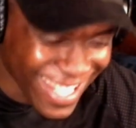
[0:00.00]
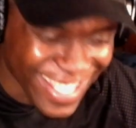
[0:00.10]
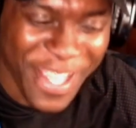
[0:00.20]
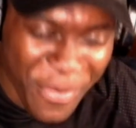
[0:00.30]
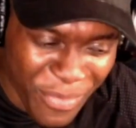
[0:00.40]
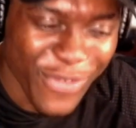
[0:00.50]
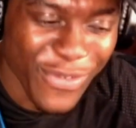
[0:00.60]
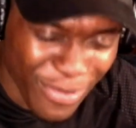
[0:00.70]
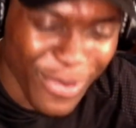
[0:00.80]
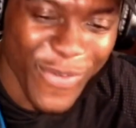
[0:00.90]
the stamp of
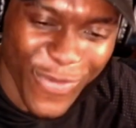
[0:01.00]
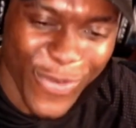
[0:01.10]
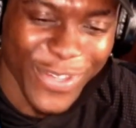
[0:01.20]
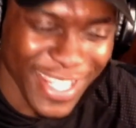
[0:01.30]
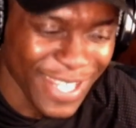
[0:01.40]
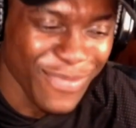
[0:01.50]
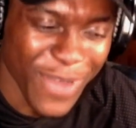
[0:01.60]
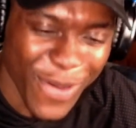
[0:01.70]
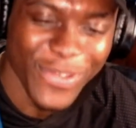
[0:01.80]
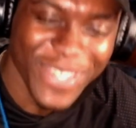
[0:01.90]
approval. You did
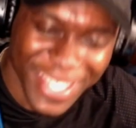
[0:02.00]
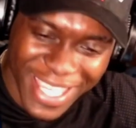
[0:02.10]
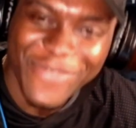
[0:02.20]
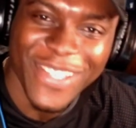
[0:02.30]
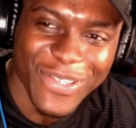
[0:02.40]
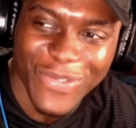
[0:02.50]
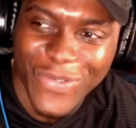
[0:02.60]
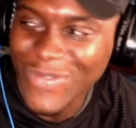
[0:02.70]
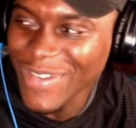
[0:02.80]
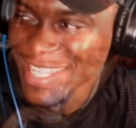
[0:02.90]
well. You saved us
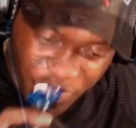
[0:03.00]
all.